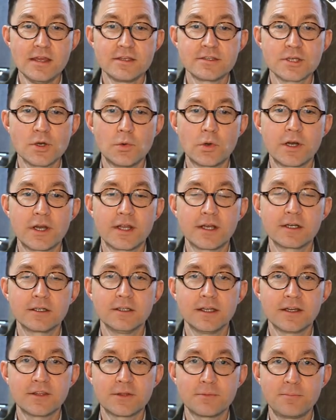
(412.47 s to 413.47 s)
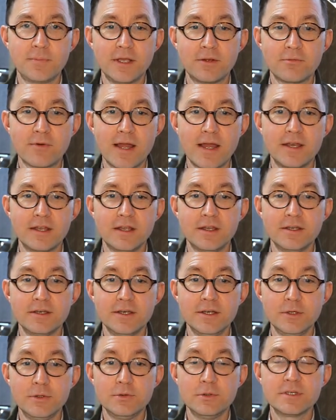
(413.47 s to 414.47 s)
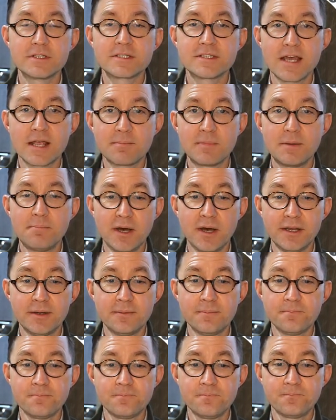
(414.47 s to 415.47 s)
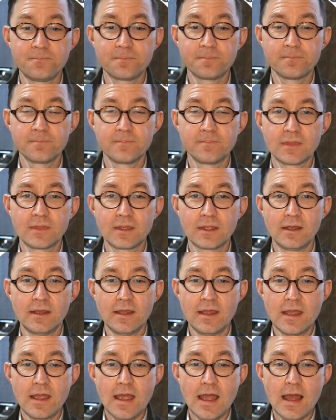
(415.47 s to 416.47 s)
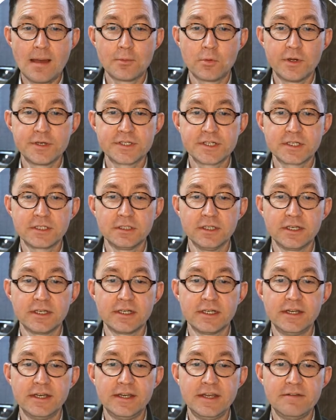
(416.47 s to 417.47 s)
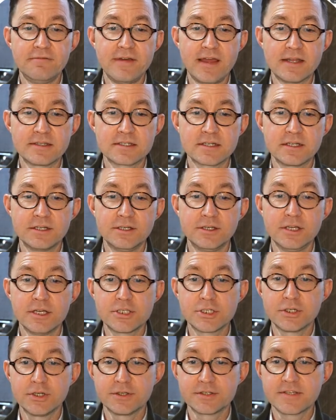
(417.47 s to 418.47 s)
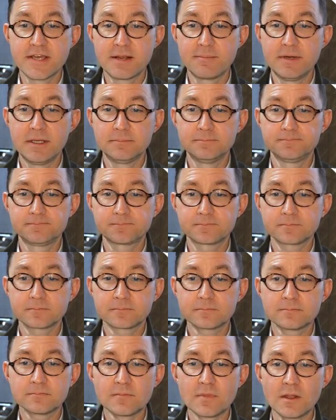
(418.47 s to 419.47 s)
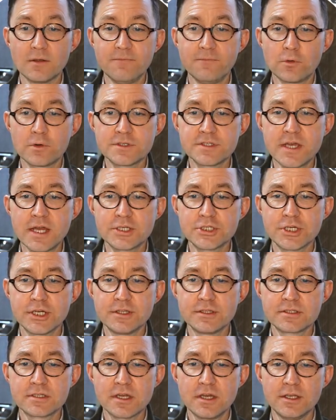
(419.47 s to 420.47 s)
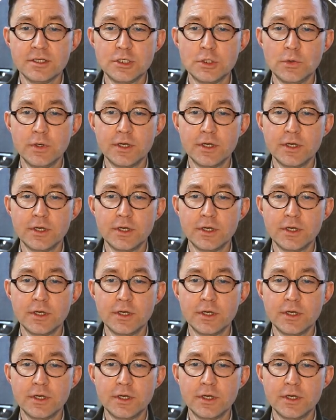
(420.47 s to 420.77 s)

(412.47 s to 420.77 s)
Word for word: so we're gonna click the big red new segment button. I'm going to click an advanced conditional segment for sessions to